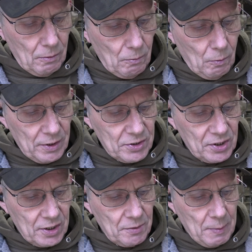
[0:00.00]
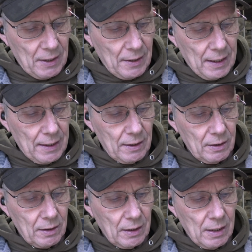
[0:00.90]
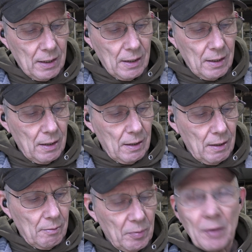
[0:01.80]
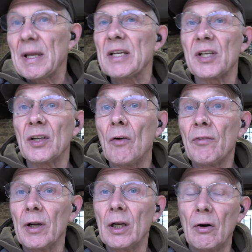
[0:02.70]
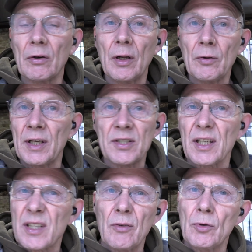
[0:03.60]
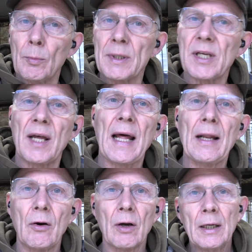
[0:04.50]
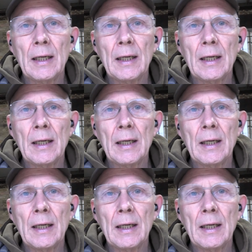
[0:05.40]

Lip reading: what it says about that. But I'm guessing not very long. These things don't normally take that long.